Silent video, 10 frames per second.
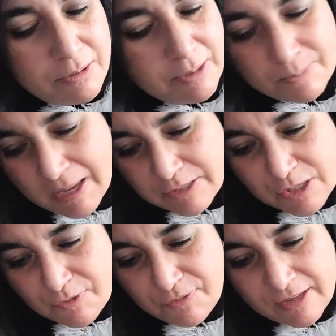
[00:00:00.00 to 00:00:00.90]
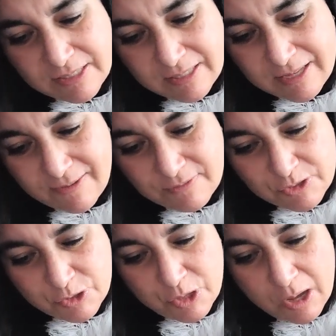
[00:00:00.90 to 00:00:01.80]
Imagine if I didn't have
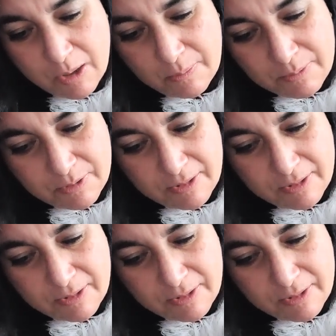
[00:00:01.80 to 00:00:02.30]
the job.